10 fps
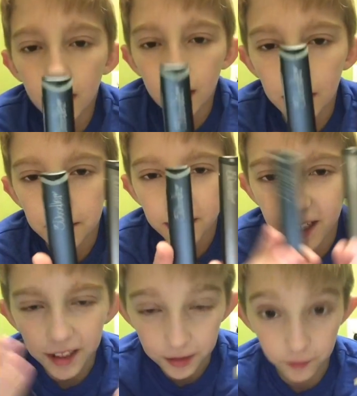Let me
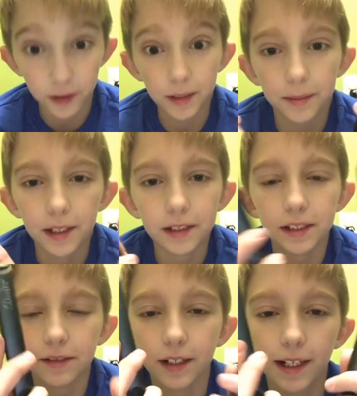kind of do a
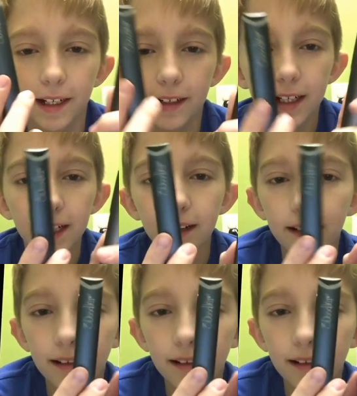comparison right here now.